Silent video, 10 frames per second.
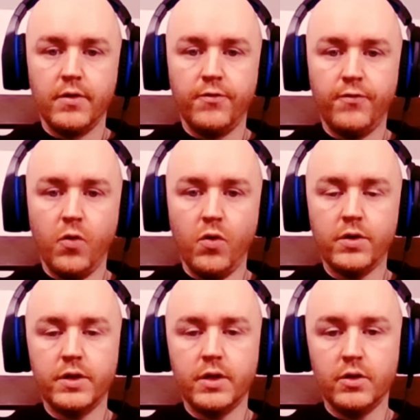
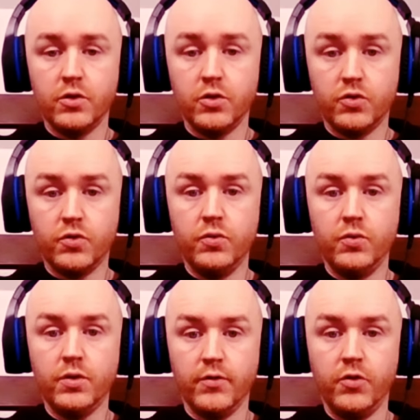focusing on the
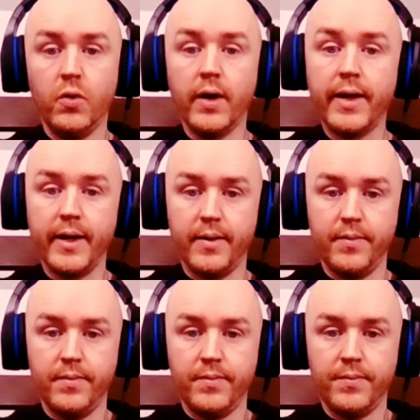truth of who I am.